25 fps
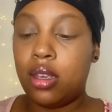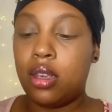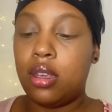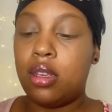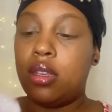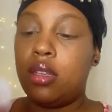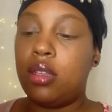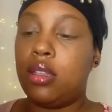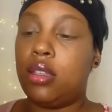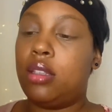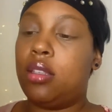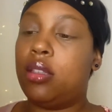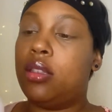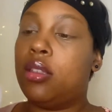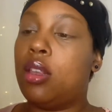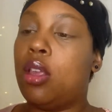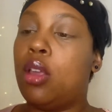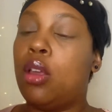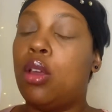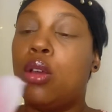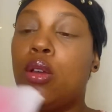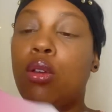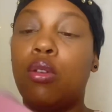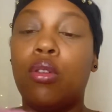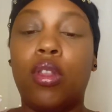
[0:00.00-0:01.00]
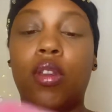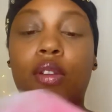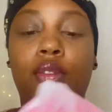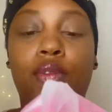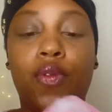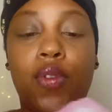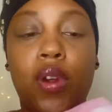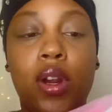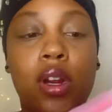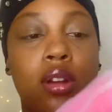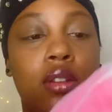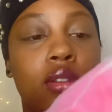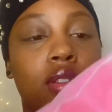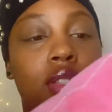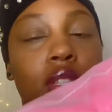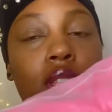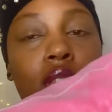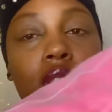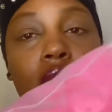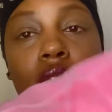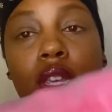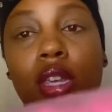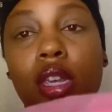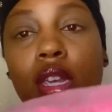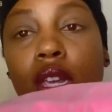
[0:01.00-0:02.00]
So the first
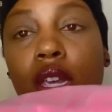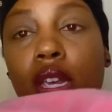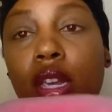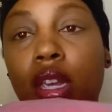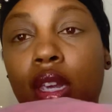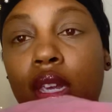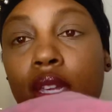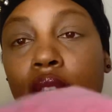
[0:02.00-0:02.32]
thing is